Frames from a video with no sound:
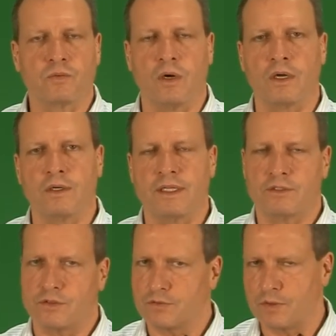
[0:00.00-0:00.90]
water
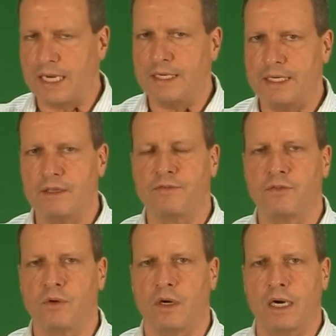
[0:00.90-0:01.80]
that's threatening the
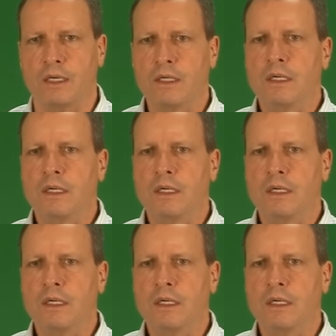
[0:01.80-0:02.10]
floor.